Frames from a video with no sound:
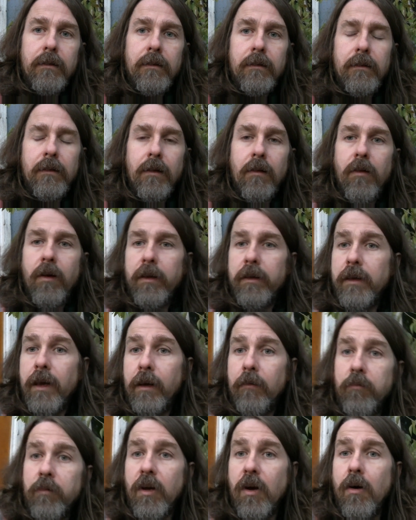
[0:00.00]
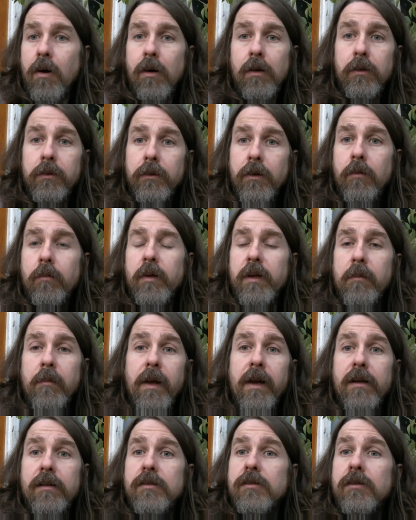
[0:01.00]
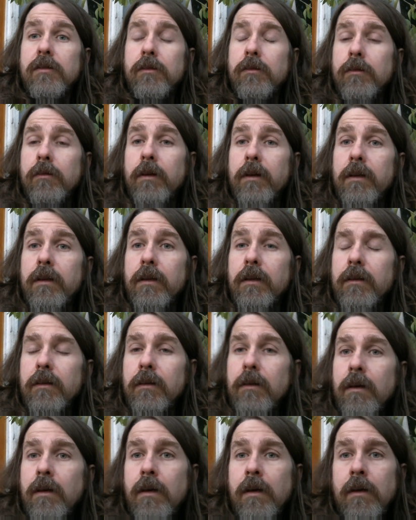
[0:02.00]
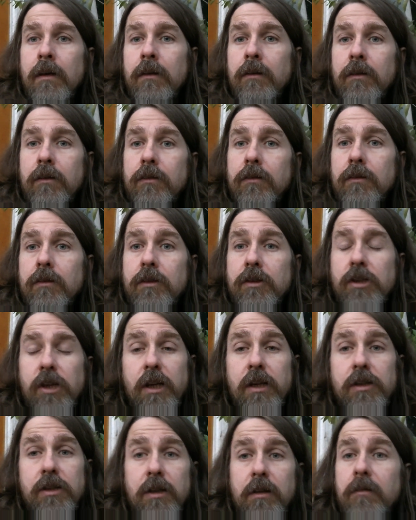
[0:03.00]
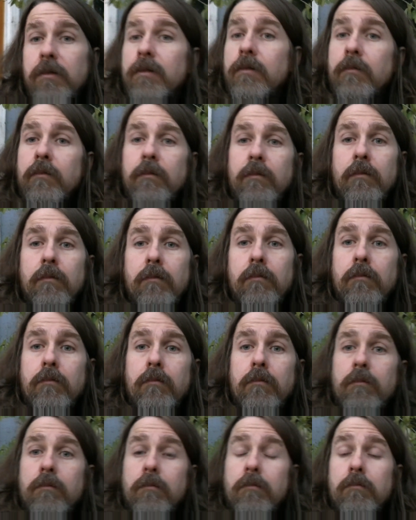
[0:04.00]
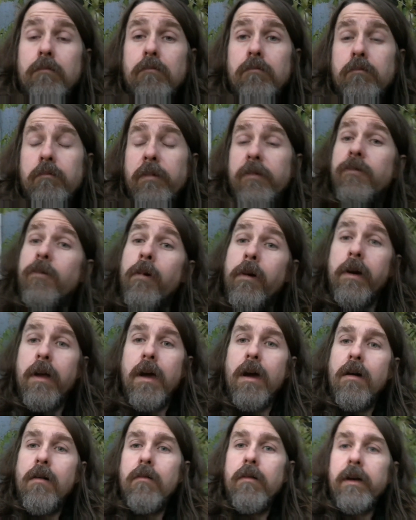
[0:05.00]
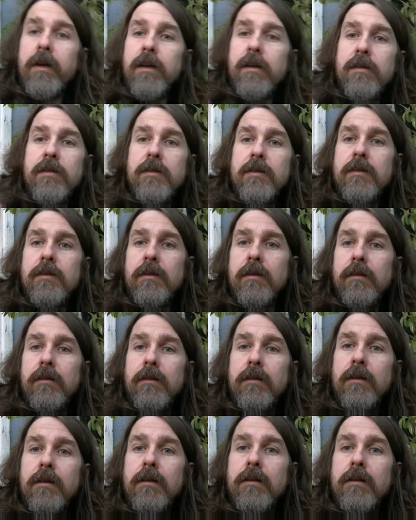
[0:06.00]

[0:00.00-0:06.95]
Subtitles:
You know, and yet nobody managed to do anything to change it before now, I guess. And,